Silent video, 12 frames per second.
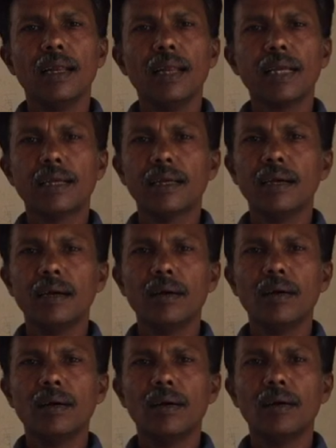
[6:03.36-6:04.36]
like
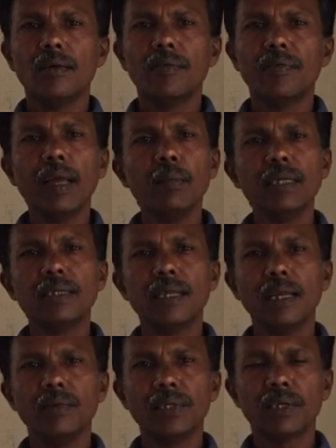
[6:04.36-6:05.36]
famous
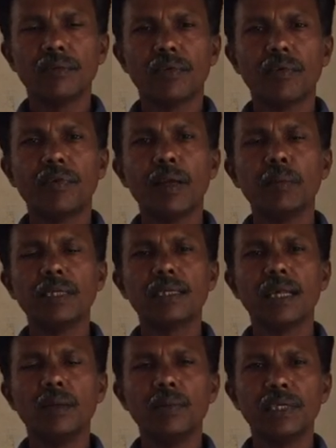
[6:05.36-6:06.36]
television, for famous
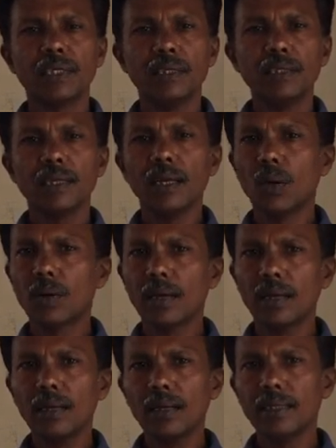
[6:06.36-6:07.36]
televisions
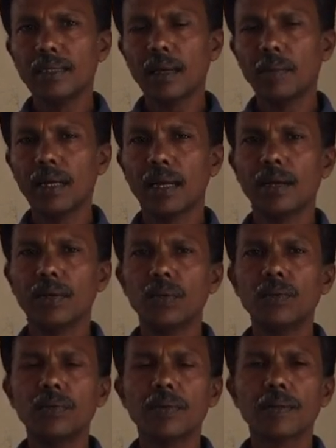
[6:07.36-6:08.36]
local in Tamil Nadu.